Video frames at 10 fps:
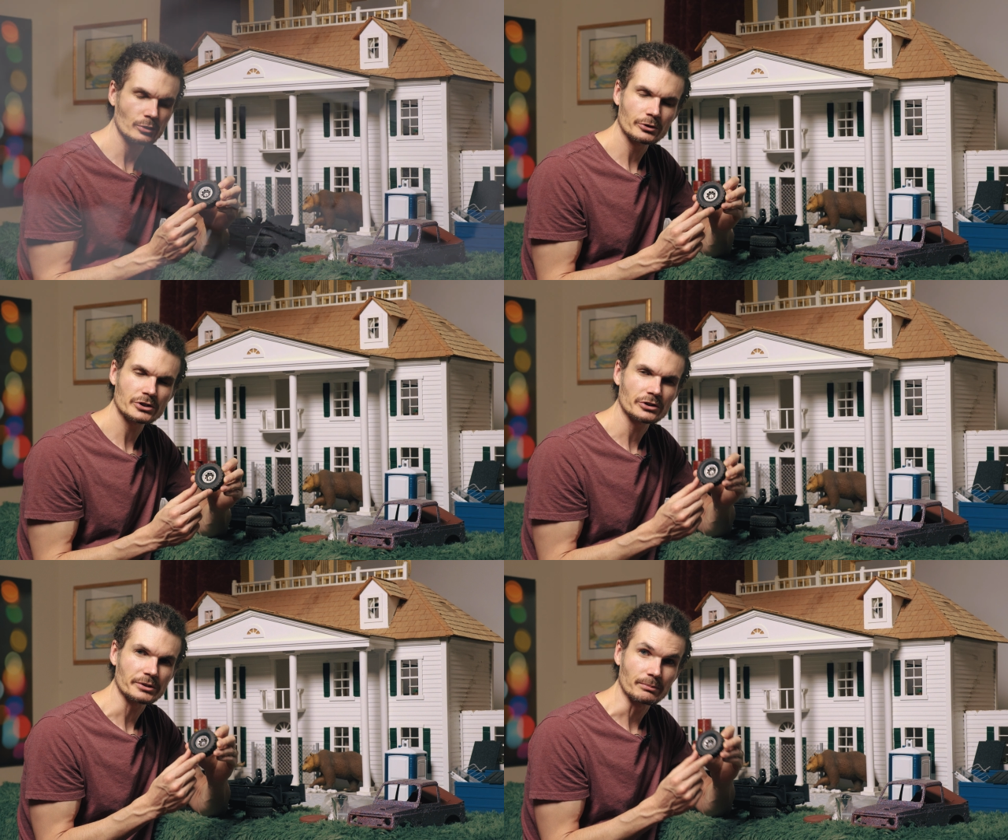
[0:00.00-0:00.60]

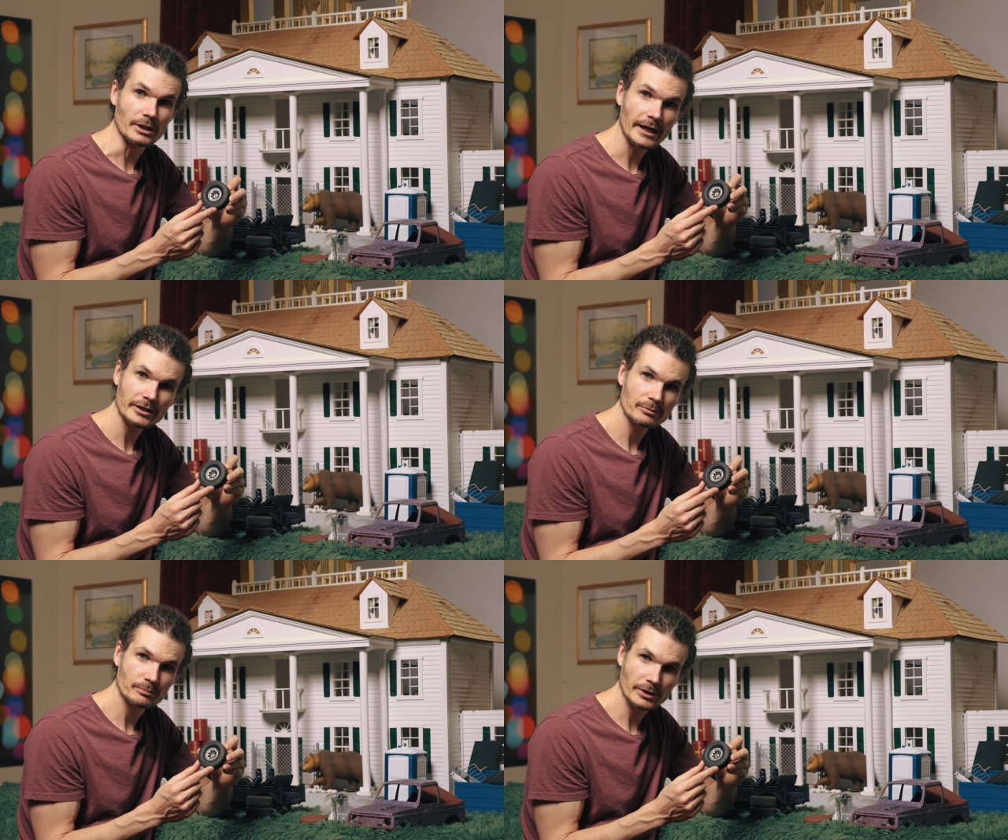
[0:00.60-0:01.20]
originally
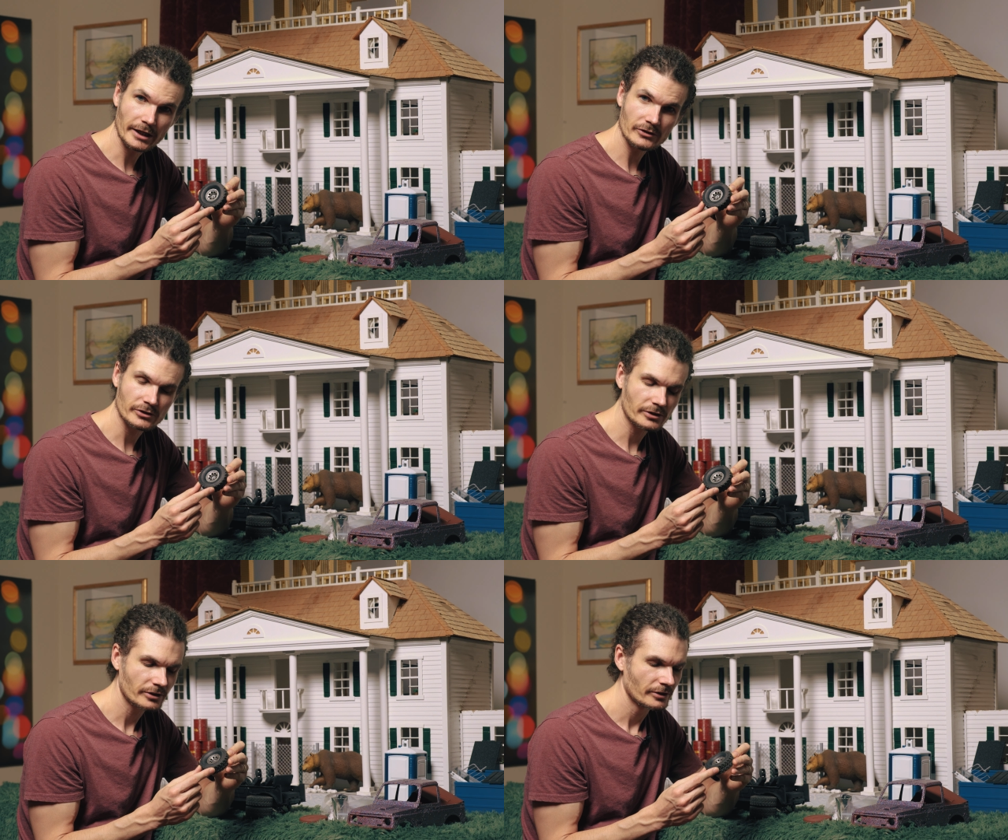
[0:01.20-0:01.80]
black
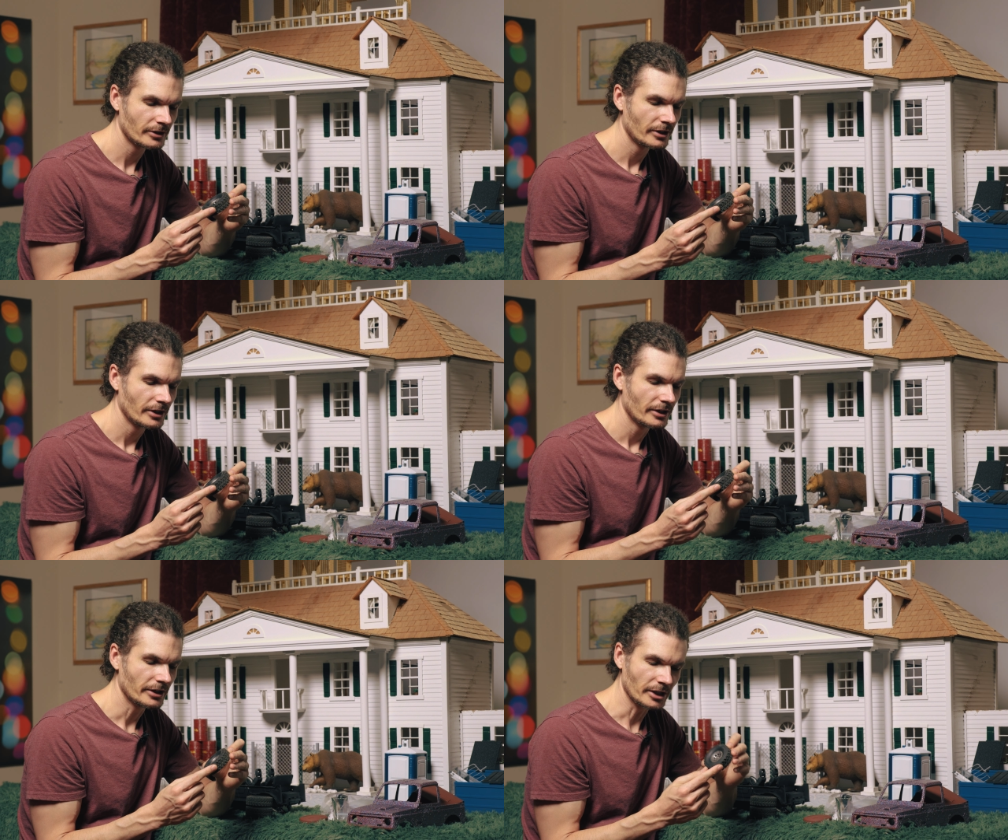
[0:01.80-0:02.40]
plastic,
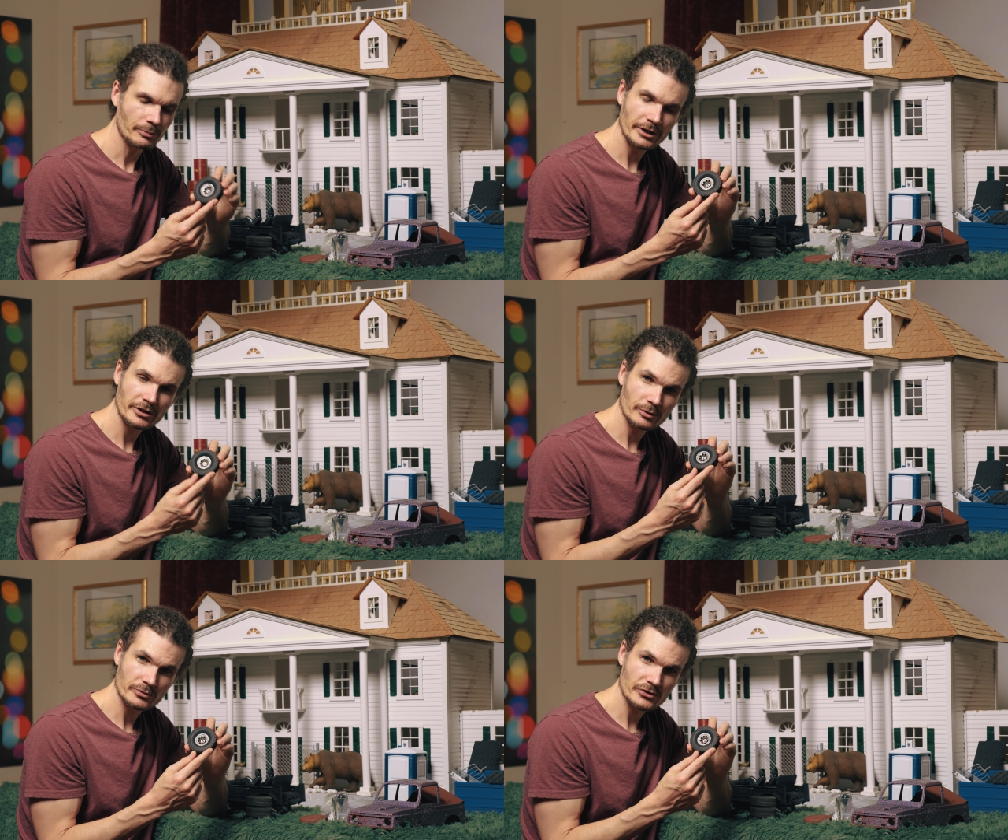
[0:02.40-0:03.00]
and I
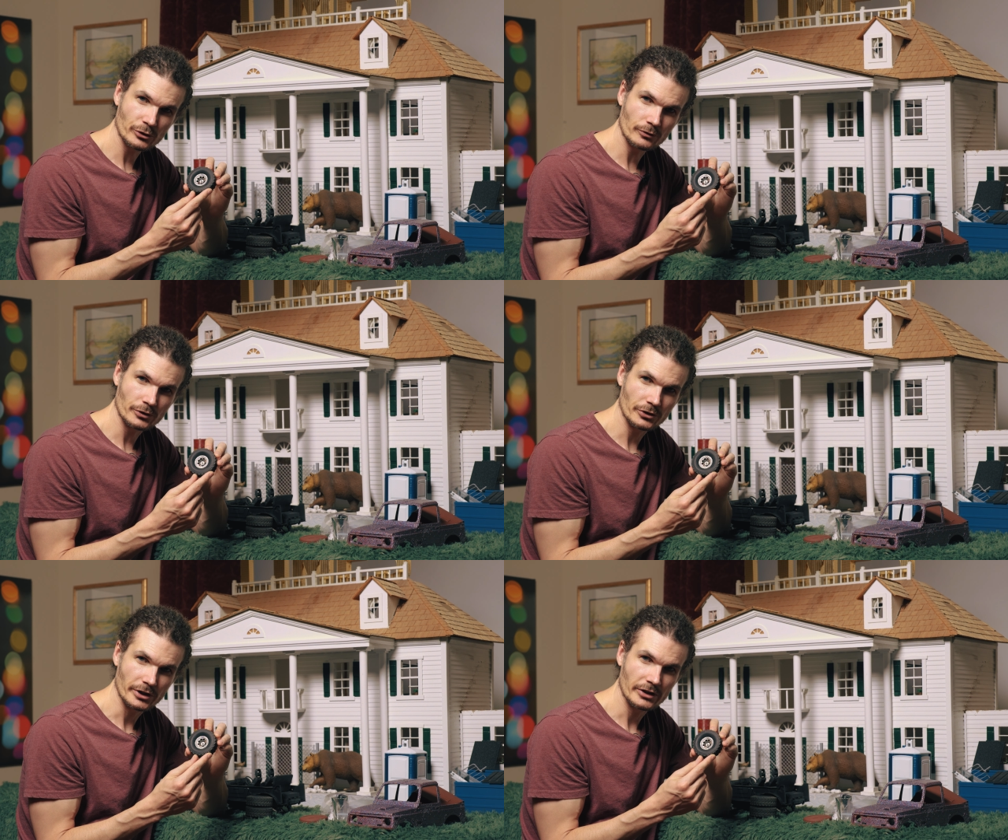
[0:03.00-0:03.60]
painted them
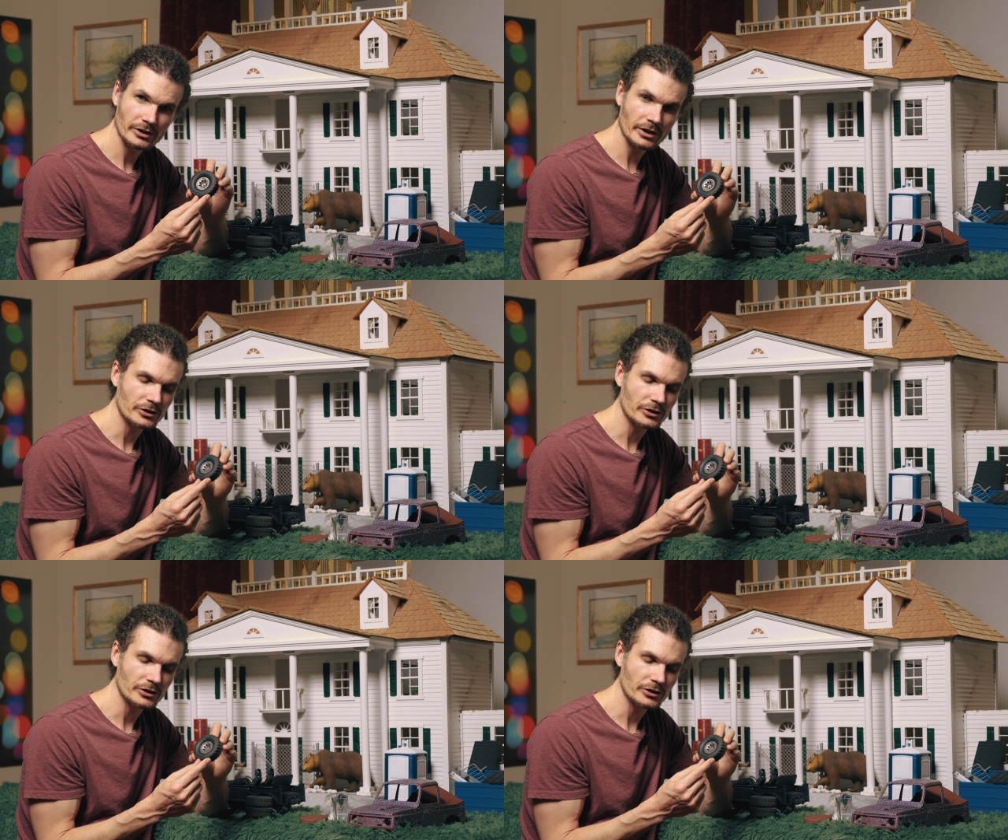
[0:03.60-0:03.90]
silver, and then I